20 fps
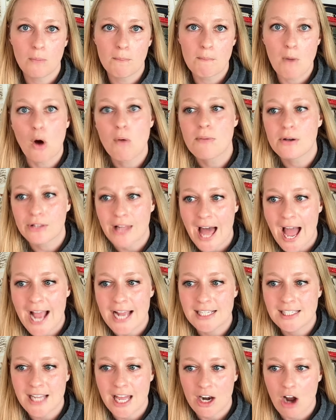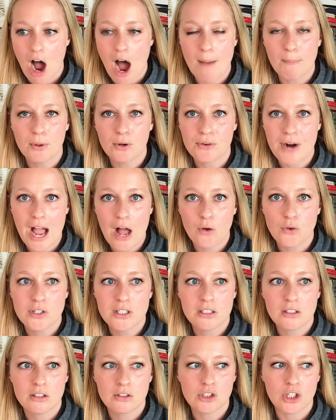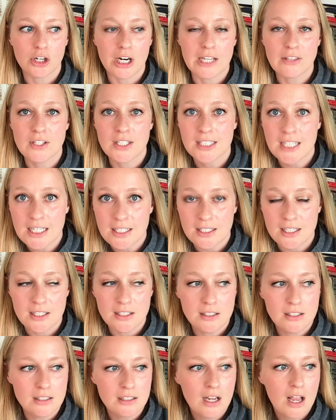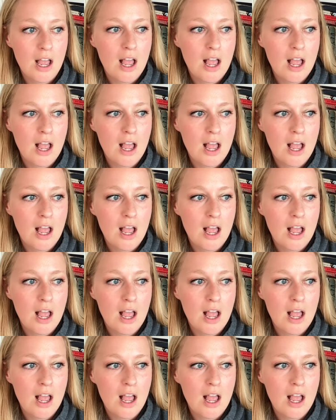mobilize and hop around during the seasons.